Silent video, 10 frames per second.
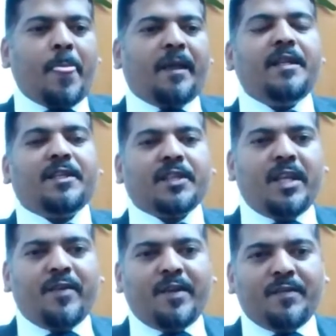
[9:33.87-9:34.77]

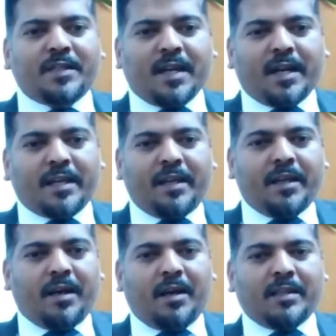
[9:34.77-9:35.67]
Initially, when we started,
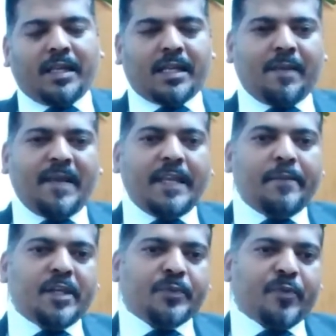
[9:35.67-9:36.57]
that time
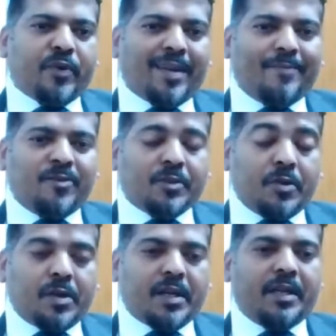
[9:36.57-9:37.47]
NABH program was
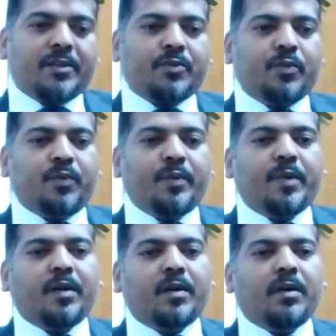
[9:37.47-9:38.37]
not there, so we
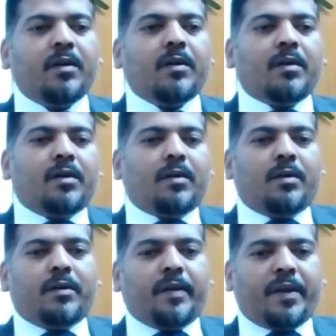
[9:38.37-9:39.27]
were
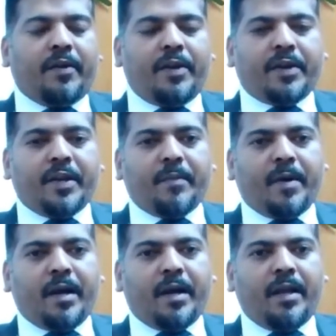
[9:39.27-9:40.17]
accredited
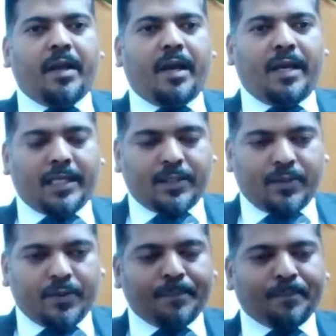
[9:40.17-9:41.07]
by
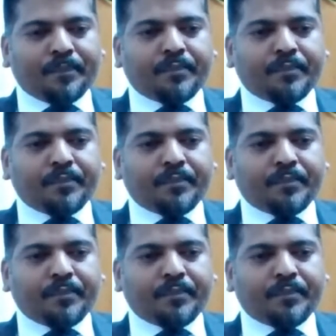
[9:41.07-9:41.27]
ISO.